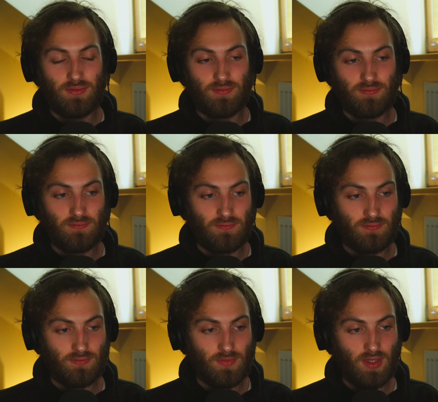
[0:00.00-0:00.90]

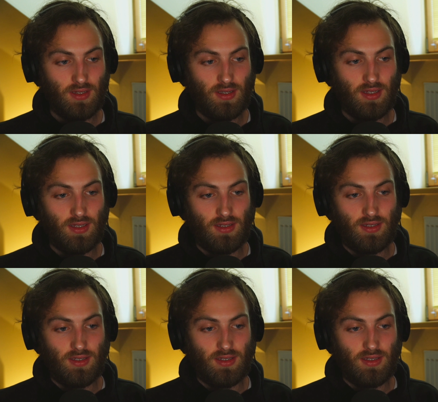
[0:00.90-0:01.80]

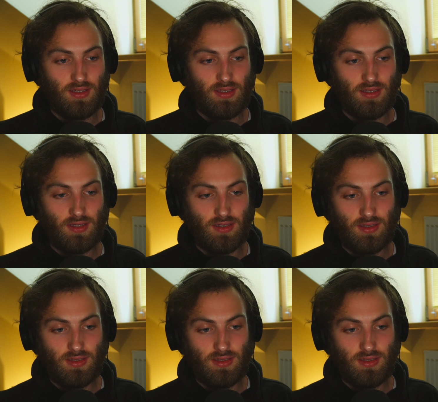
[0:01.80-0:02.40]
(no one is talking)